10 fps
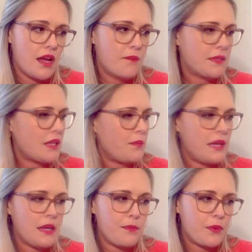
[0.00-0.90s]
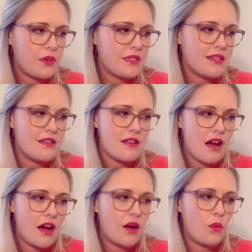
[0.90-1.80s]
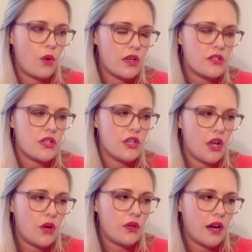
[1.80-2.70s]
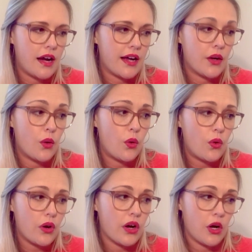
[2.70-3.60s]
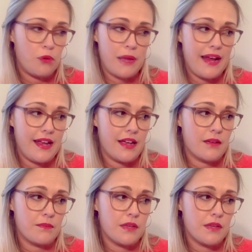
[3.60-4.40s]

but the people did not want to know God or obey Him.